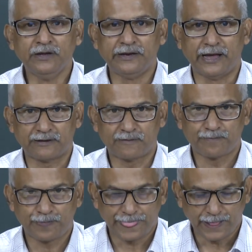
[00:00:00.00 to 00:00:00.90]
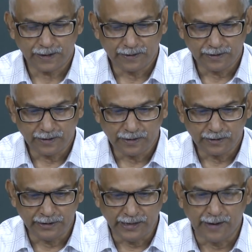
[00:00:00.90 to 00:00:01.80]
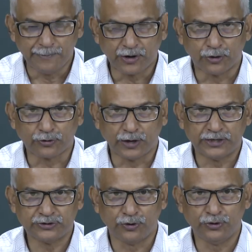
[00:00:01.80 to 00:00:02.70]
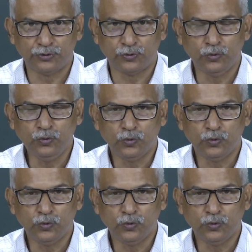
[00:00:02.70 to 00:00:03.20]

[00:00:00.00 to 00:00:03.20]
that DMA controller is going to